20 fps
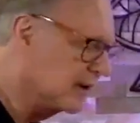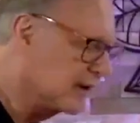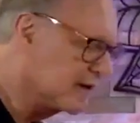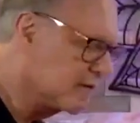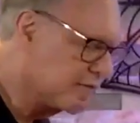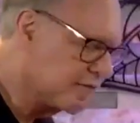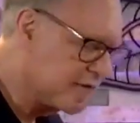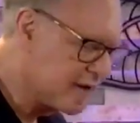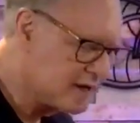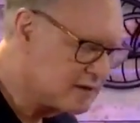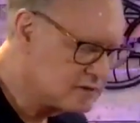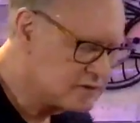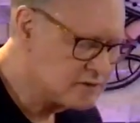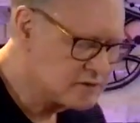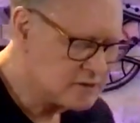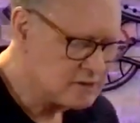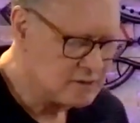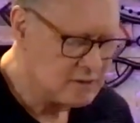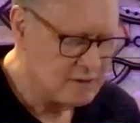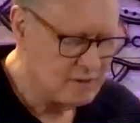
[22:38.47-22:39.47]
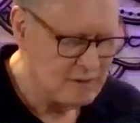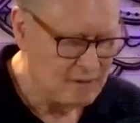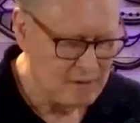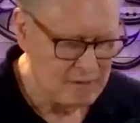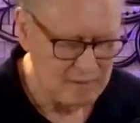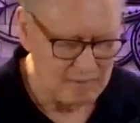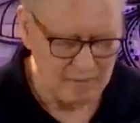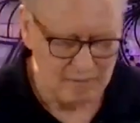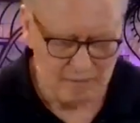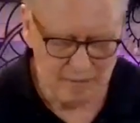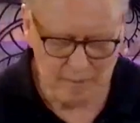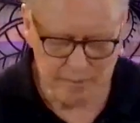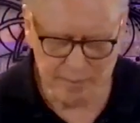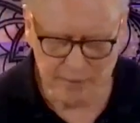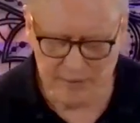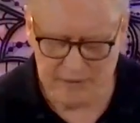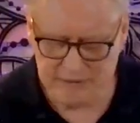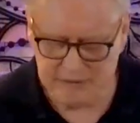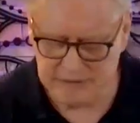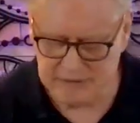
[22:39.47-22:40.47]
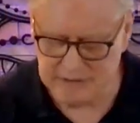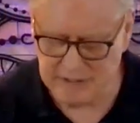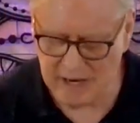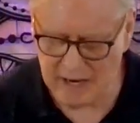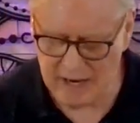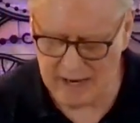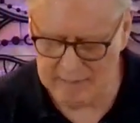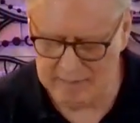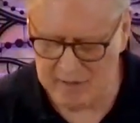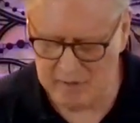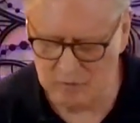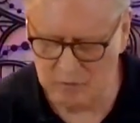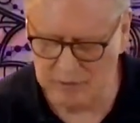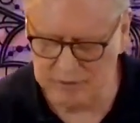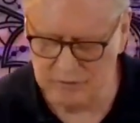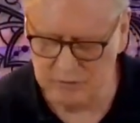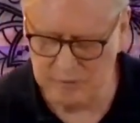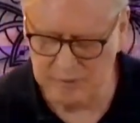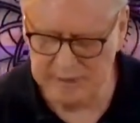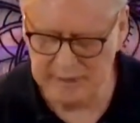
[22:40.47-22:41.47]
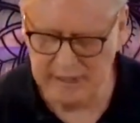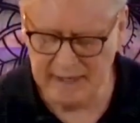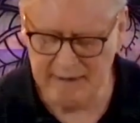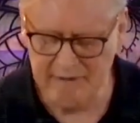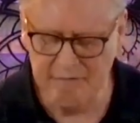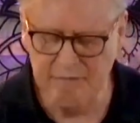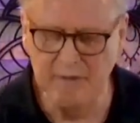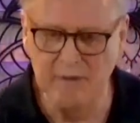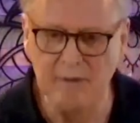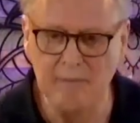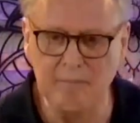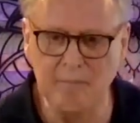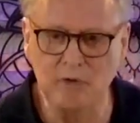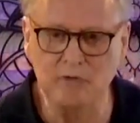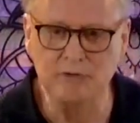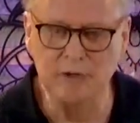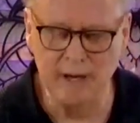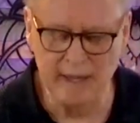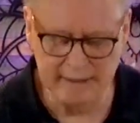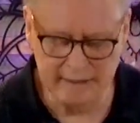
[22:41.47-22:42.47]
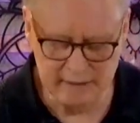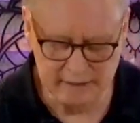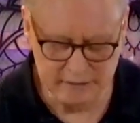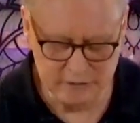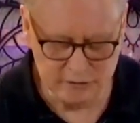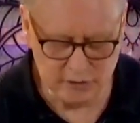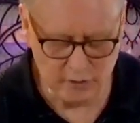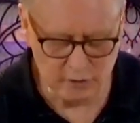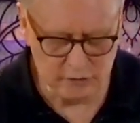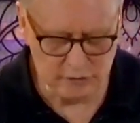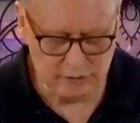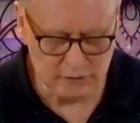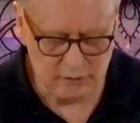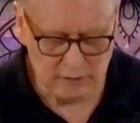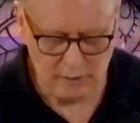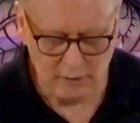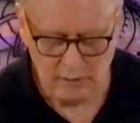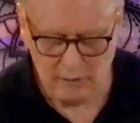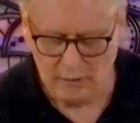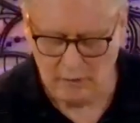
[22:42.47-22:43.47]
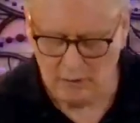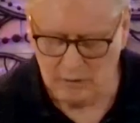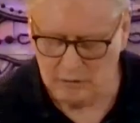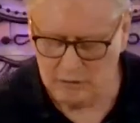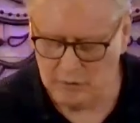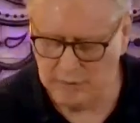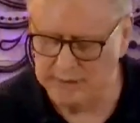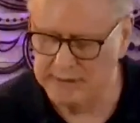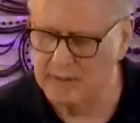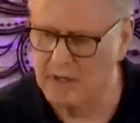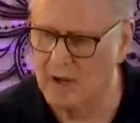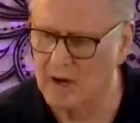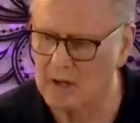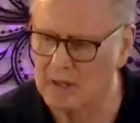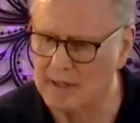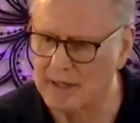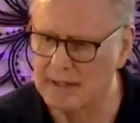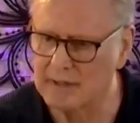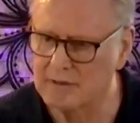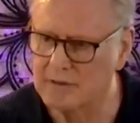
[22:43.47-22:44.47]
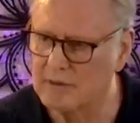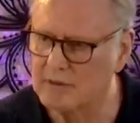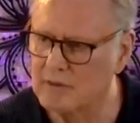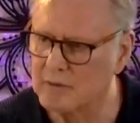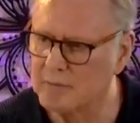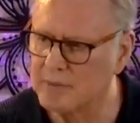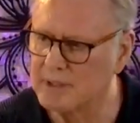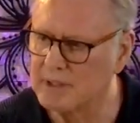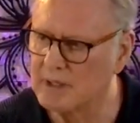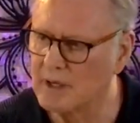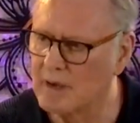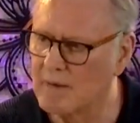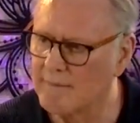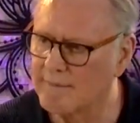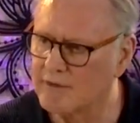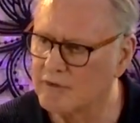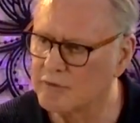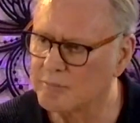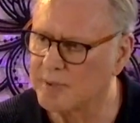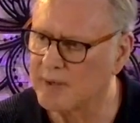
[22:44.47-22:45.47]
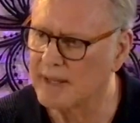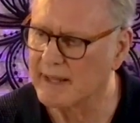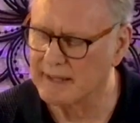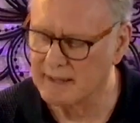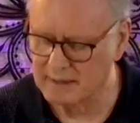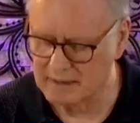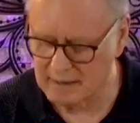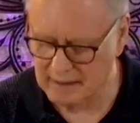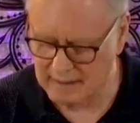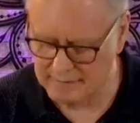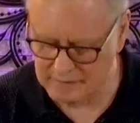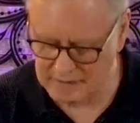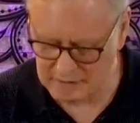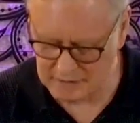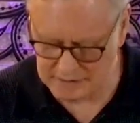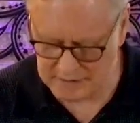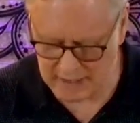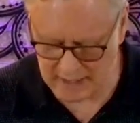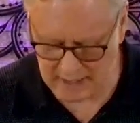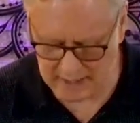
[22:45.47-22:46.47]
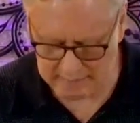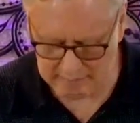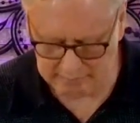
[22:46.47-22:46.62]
face the present time in which we have most likely chosen to incarnate and to be on this planet at this time.